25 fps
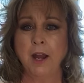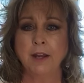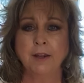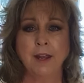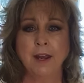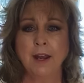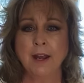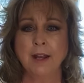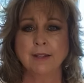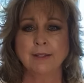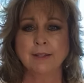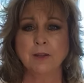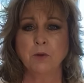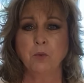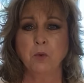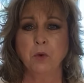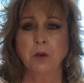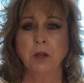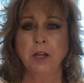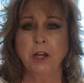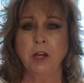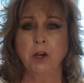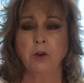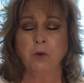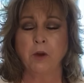think it's a
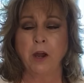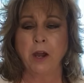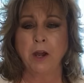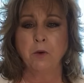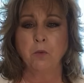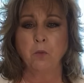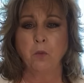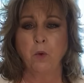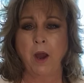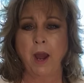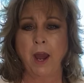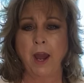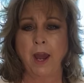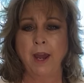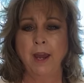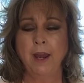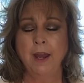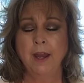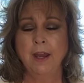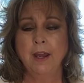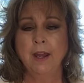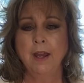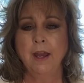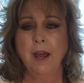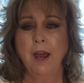really great way
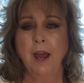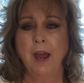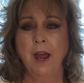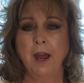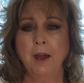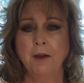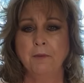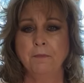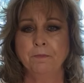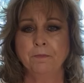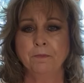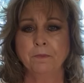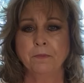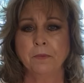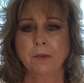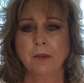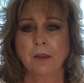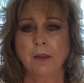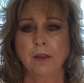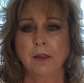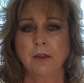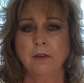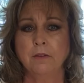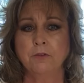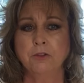
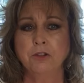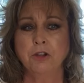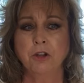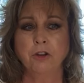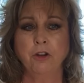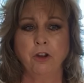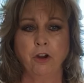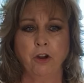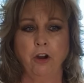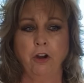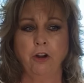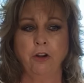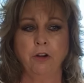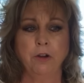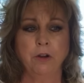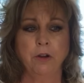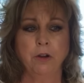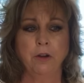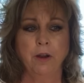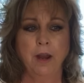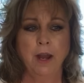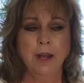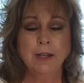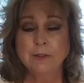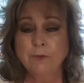to learn.
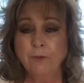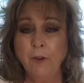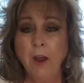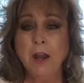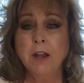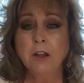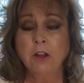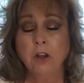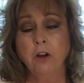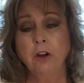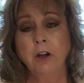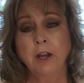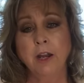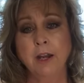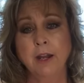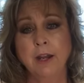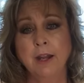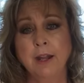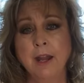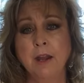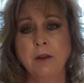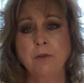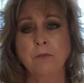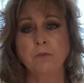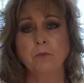It's fun learning, and
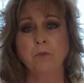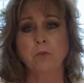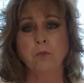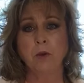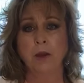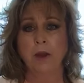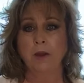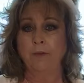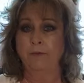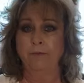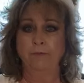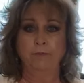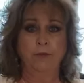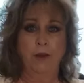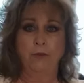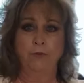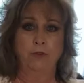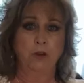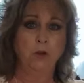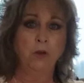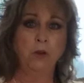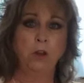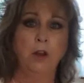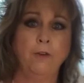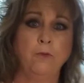then if
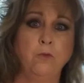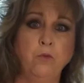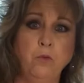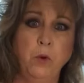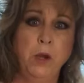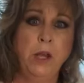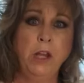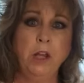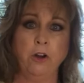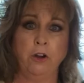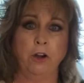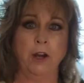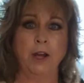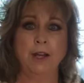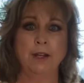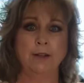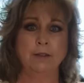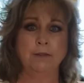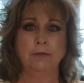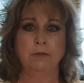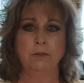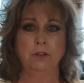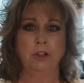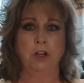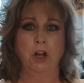we learn it,
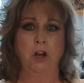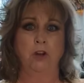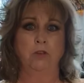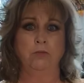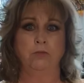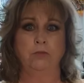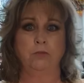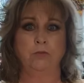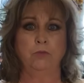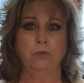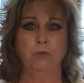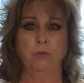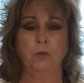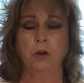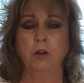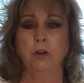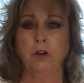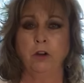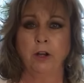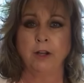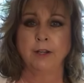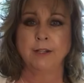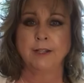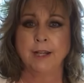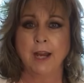you know, we're
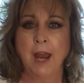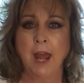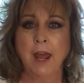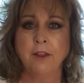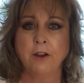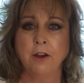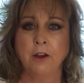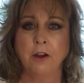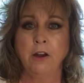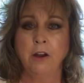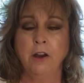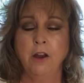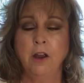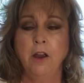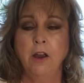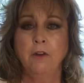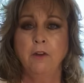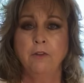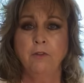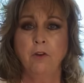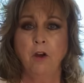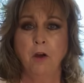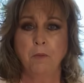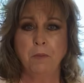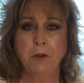learning together.
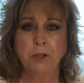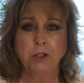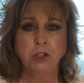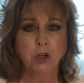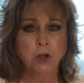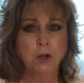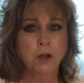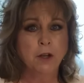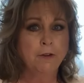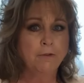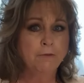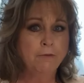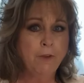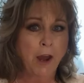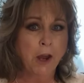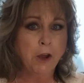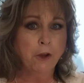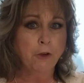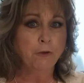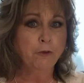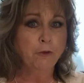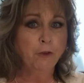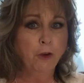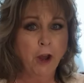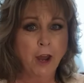But you can invite your
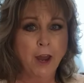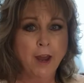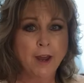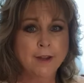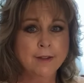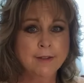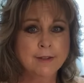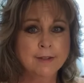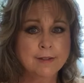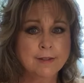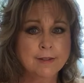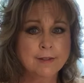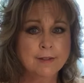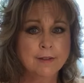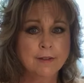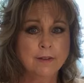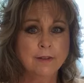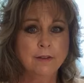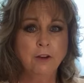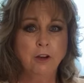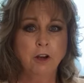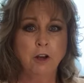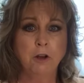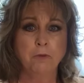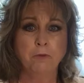friends.
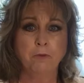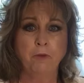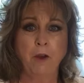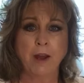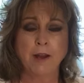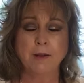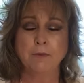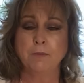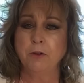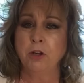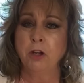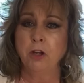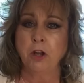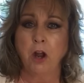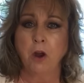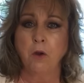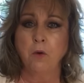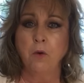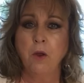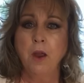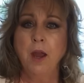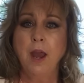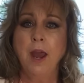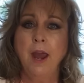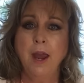You can invite, you know,
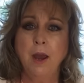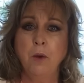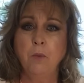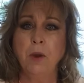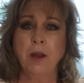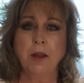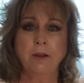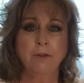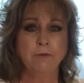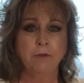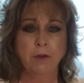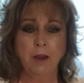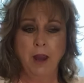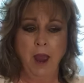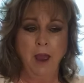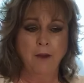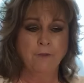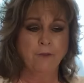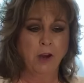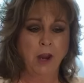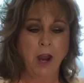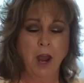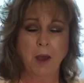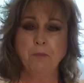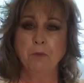we can have
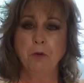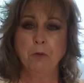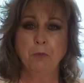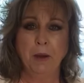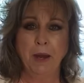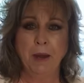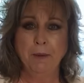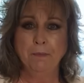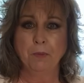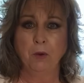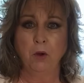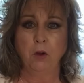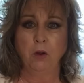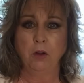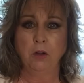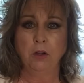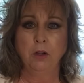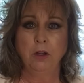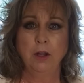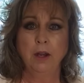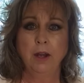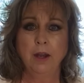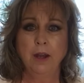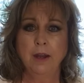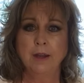a couple people.
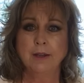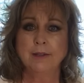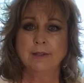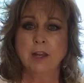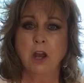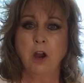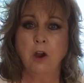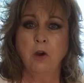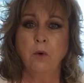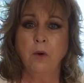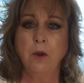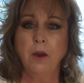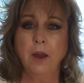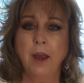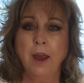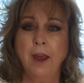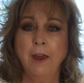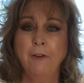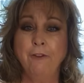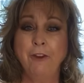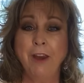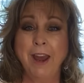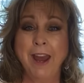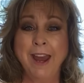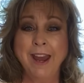So if
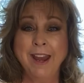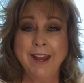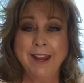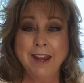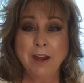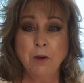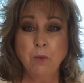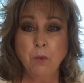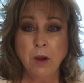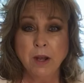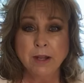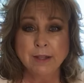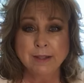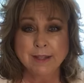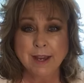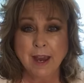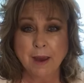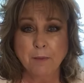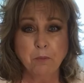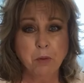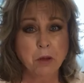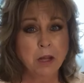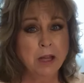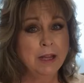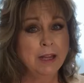anyone's,
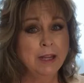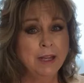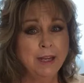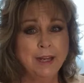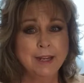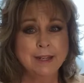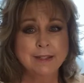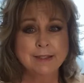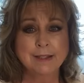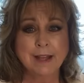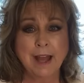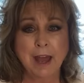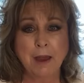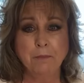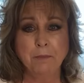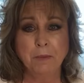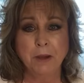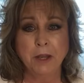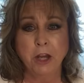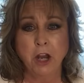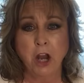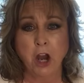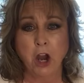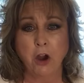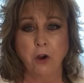please let me
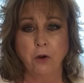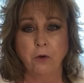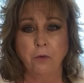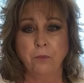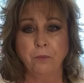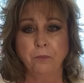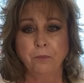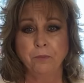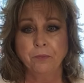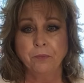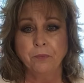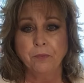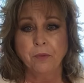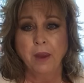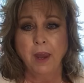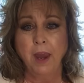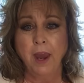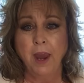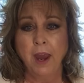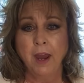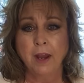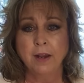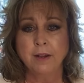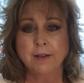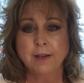know.
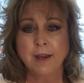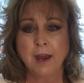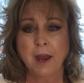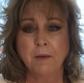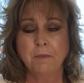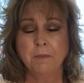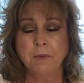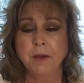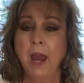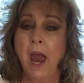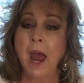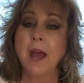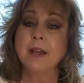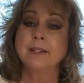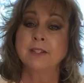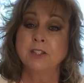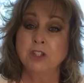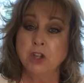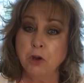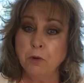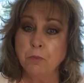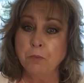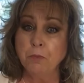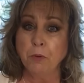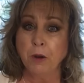And yeah,
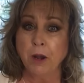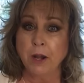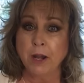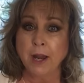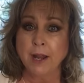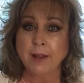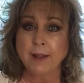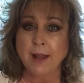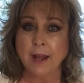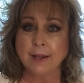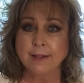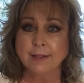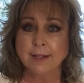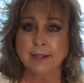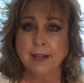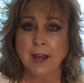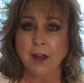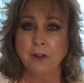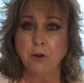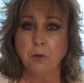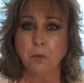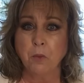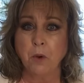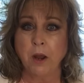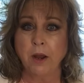Zoom, Brenda, that's
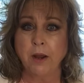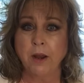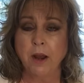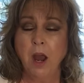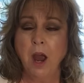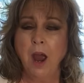another one.